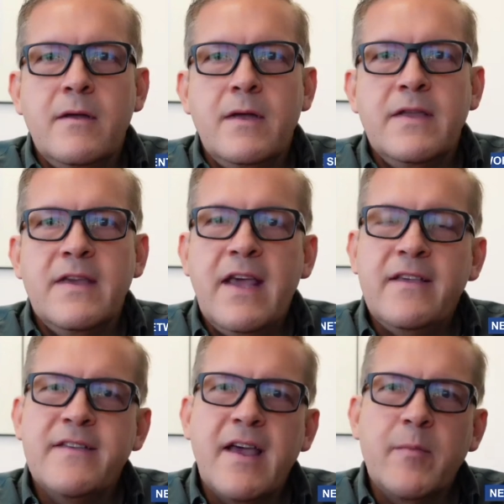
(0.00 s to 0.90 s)
In
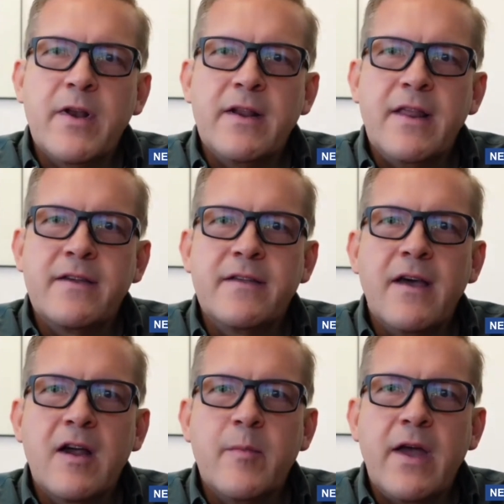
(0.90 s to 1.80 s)
today's segment, I'd like to
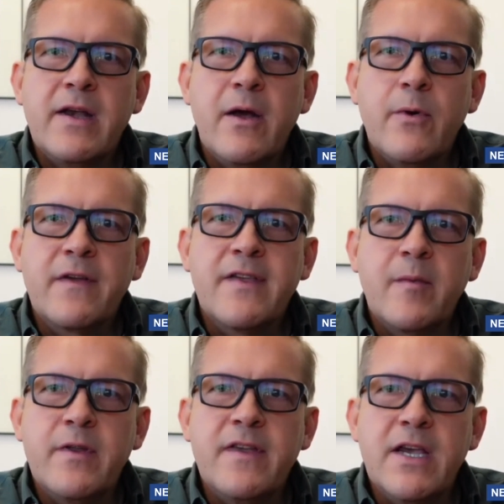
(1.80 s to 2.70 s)
talk about network
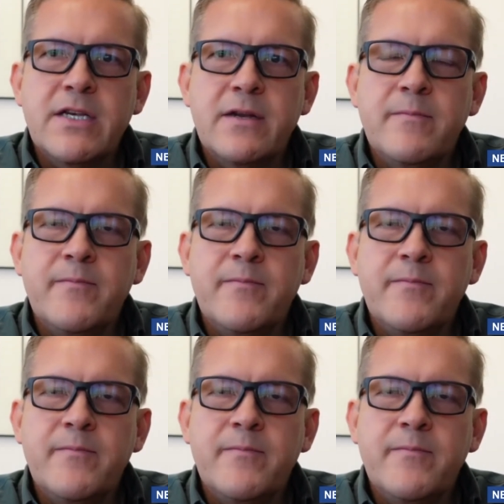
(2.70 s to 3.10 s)
segmentation.